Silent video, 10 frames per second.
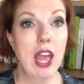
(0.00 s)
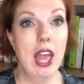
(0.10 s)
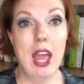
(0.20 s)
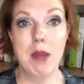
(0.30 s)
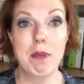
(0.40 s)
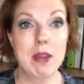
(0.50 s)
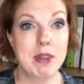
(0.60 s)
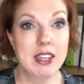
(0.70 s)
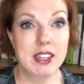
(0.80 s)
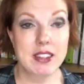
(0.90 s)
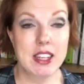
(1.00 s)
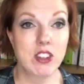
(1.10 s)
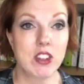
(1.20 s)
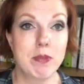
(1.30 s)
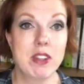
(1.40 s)
And maybe it is. It
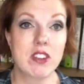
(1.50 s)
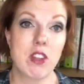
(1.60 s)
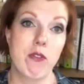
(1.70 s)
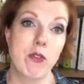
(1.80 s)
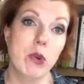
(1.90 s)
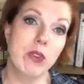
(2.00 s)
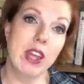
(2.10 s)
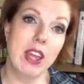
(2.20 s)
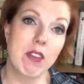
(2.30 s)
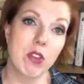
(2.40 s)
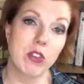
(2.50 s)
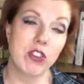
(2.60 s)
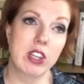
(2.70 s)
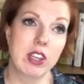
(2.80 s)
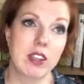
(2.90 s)
just means the food they gave those
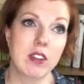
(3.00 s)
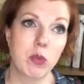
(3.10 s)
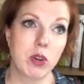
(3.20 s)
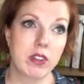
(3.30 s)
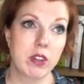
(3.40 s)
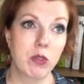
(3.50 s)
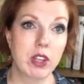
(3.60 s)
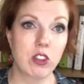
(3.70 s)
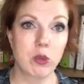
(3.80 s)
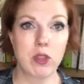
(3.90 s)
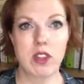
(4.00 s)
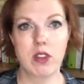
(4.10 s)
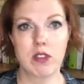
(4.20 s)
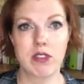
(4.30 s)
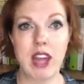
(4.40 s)
chickens was enriched with
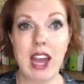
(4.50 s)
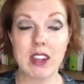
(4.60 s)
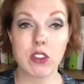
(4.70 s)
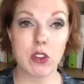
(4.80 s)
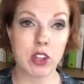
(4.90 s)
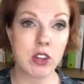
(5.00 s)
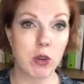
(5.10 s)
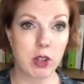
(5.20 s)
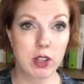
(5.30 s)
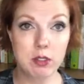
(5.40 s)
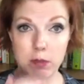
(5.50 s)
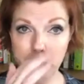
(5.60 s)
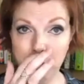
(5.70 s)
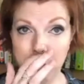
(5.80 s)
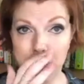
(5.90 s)
either flax or canola.
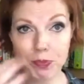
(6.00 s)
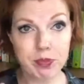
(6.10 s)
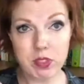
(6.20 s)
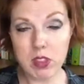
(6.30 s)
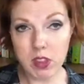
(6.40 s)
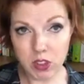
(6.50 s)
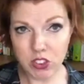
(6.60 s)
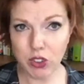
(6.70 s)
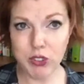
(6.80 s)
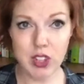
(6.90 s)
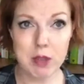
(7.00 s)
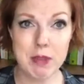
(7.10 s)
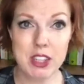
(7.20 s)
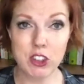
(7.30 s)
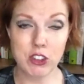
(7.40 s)
So if you're like
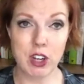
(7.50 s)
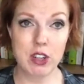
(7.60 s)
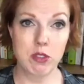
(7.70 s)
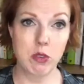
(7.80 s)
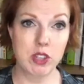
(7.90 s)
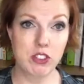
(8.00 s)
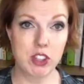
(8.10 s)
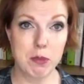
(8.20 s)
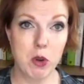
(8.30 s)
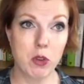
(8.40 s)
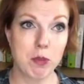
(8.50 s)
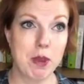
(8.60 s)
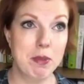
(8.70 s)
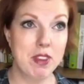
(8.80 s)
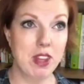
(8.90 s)
me and you're trying to avoid GMOs,
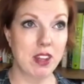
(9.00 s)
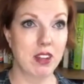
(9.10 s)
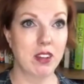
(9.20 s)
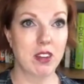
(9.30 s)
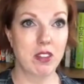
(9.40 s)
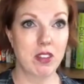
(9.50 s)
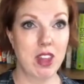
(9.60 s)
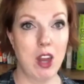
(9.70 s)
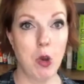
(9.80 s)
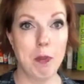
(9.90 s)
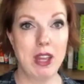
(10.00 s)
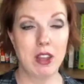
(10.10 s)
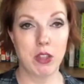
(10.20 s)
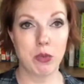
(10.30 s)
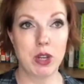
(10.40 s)
maybe that
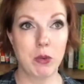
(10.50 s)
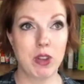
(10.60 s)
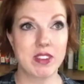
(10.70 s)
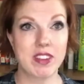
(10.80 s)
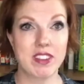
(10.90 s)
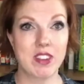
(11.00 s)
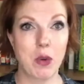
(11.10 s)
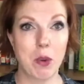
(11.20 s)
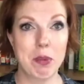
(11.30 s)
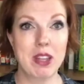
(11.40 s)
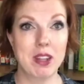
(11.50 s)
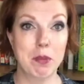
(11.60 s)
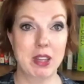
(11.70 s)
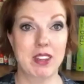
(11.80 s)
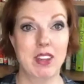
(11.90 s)
omega-3 wasn't so appealing
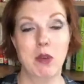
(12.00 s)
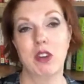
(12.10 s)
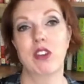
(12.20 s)
because they were